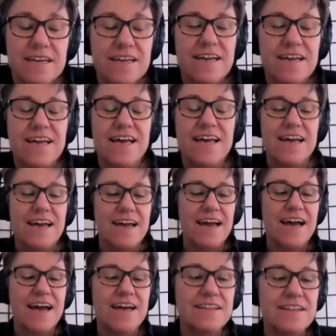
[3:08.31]

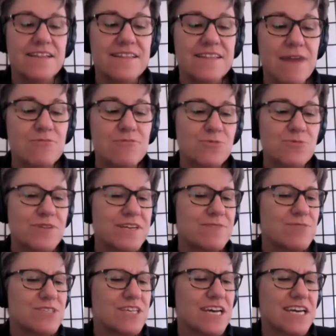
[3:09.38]
And that was when he was
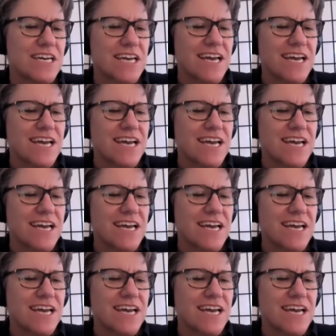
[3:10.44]
like,